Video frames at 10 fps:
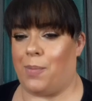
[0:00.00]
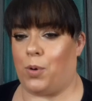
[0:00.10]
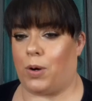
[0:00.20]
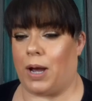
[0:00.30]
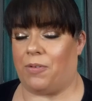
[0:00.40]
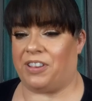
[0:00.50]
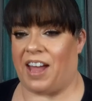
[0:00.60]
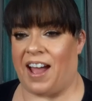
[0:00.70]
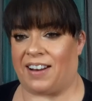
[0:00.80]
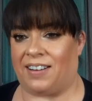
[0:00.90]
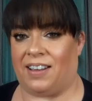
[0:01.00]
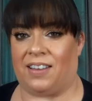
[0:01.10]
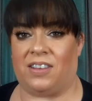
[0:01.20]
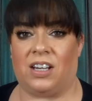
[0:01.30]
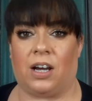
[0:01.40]
broke out with acne,
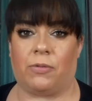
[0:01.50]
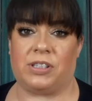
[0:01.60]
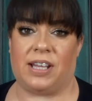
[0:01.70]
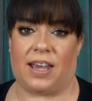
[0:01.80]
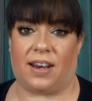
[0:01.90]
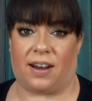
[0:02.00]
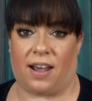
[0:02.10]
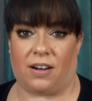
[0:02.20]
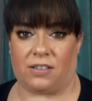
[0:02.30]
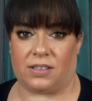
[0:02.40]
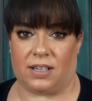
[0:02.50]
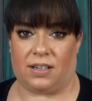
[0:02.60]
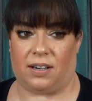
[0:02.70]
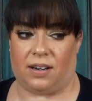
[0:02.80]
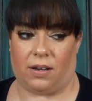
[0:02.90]
and then I was taking a hair, skin,
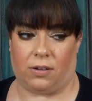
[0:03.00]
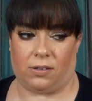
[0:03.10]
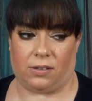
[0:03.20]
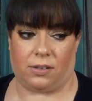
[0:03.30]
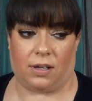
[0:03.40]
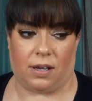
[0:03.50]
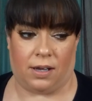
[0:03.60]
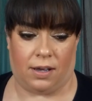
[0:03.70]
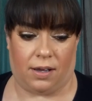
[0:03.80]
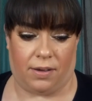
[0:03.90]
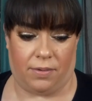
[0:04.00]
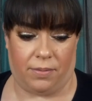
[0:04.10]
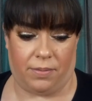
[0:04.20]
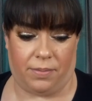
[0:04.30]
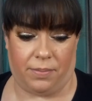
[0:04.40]
and nail
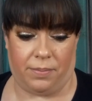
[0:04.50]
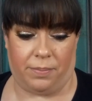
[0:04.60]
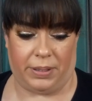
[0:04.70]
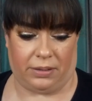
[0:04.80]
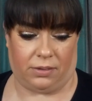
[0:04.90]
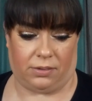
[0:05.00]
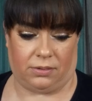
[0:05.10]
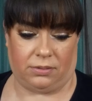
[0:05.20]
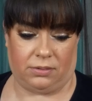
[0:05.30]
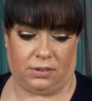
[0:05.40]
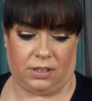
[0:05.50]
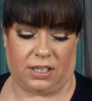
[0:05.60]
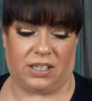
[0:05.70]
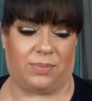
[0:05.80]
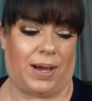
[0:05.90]
pill,
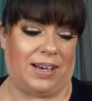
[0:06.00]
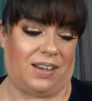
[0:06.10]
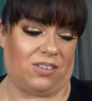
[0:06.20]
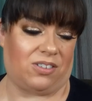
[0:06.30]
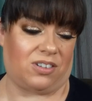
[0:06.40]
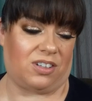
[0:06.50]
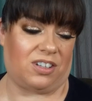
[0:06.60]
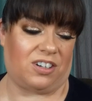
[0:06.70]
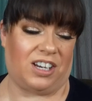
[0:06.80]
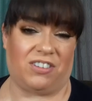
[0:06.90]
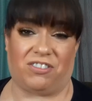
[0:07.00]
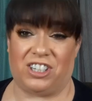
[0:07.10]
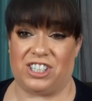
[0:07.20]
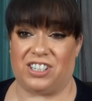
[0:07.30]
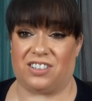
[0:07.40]
because my nails, they're getting
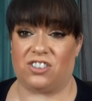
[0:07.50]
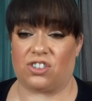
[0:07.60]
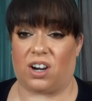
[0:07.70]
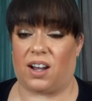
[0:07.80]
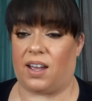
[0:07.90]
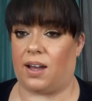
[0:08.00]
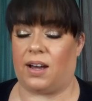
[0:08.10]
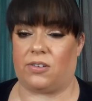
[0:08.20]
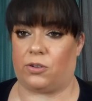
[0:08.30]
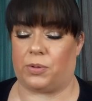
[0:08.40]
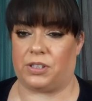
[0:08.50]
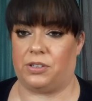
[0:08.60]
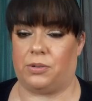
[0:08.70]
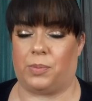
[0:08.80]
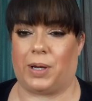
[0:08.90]
ridgy, they're dry, I don't know what to
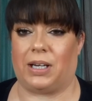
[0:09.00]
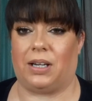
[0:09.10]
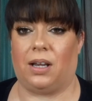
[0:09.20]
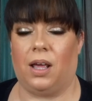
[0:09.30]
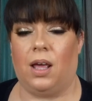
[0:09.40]
do about it.